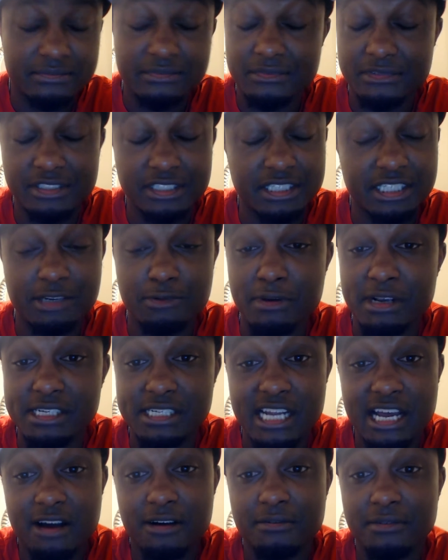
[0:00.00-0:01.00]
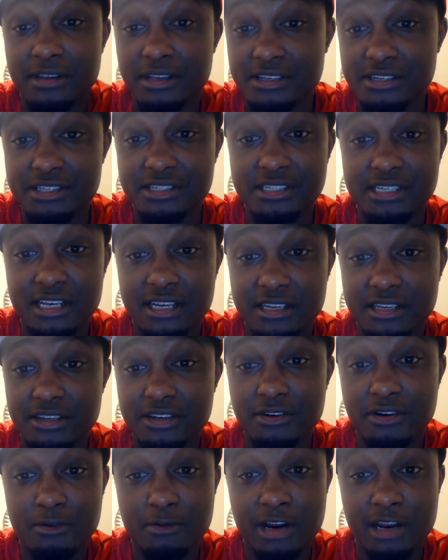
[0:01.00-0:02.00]
just he reached out and just said, you
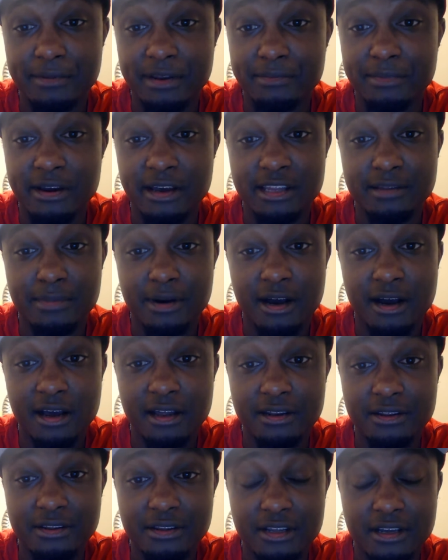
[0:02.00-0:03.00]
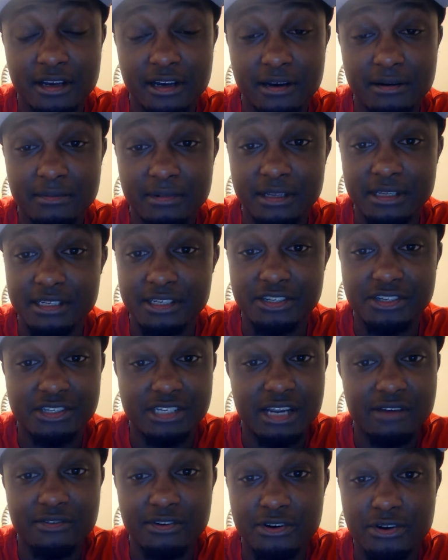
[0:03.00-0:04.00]
know, he wanted me to be on the pod. And you just
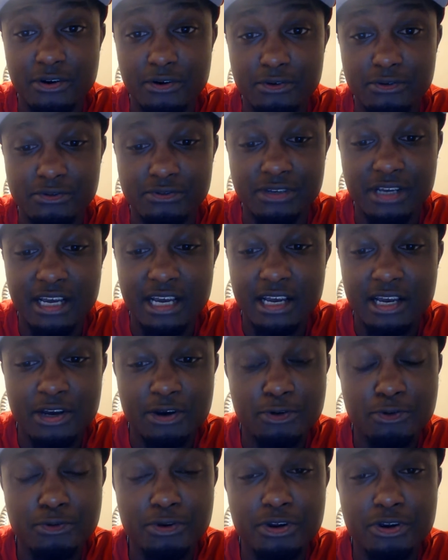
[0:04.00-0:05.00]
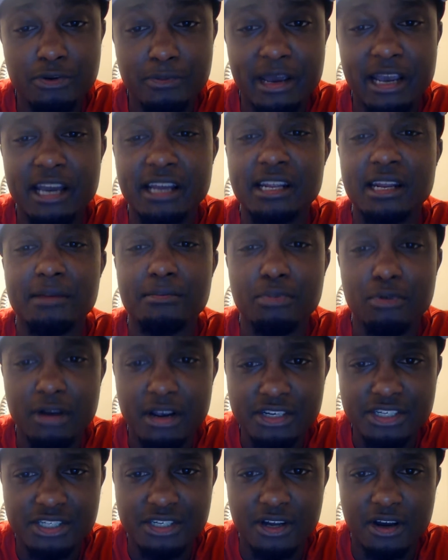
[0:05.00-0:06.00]
never know who you're making an
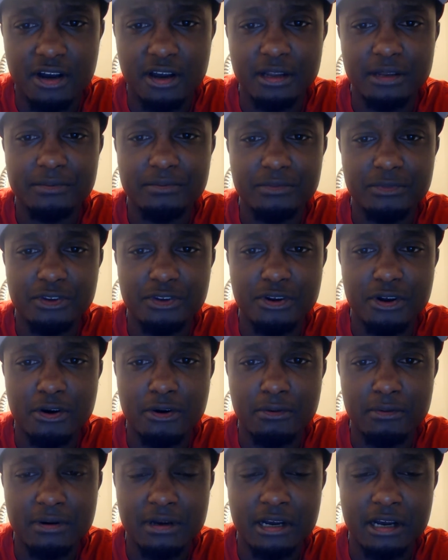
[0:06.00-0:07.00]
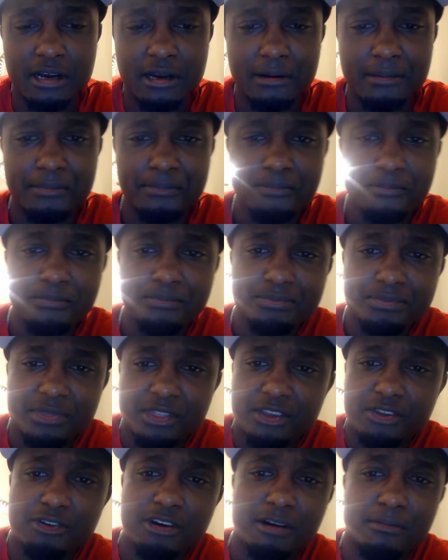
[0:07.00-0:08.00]
impression on, you know.
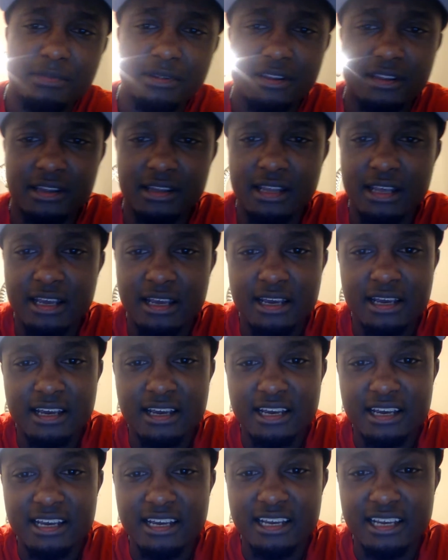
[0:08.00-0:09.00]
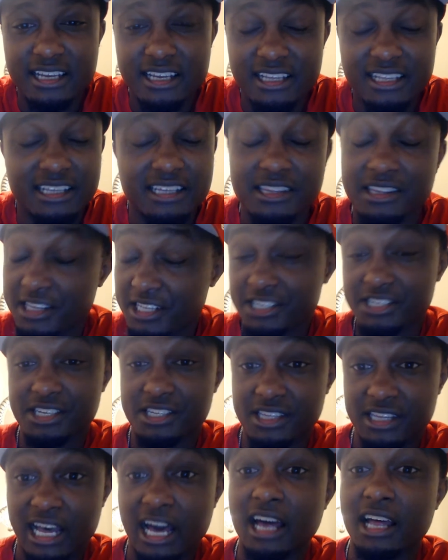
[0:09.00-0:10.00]
I've been this
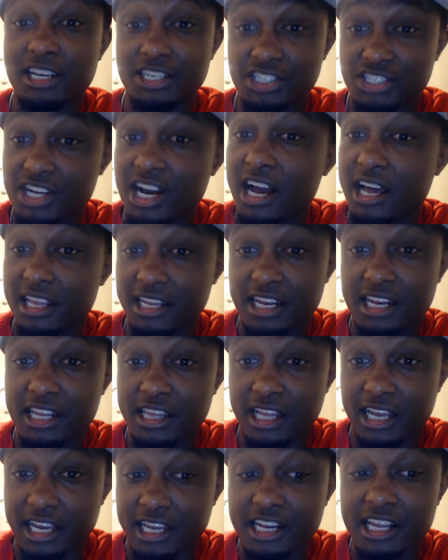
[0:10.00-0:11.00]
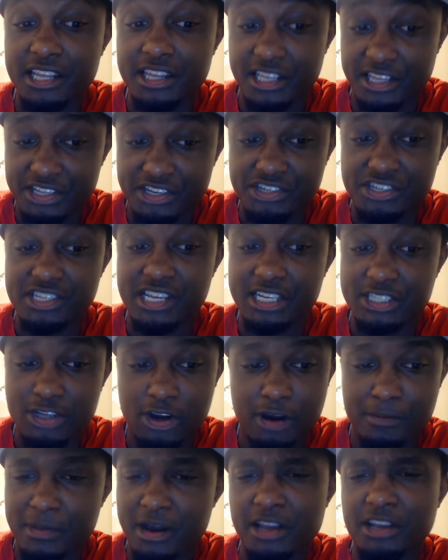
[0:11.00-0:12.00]
is not a shot at any, like in anything. This is just like
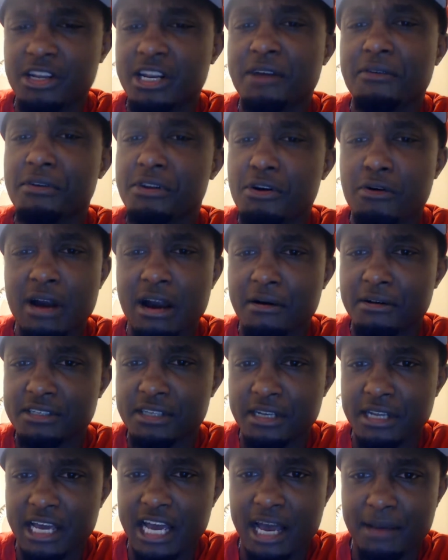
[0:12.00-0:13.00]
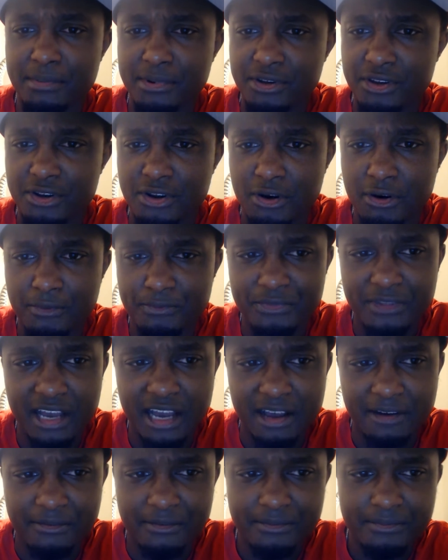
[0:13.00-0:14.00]
talking about how you never know how it's going to happen, you know.
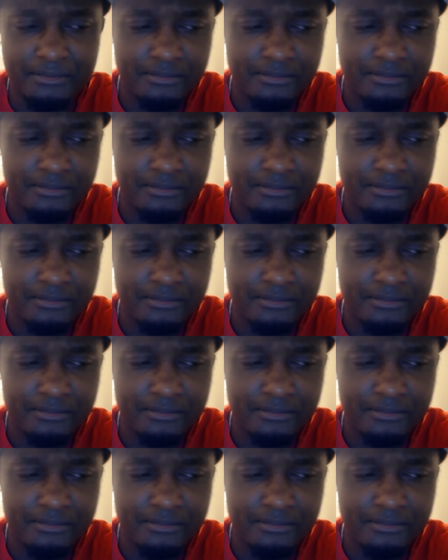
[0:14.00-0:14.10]
I've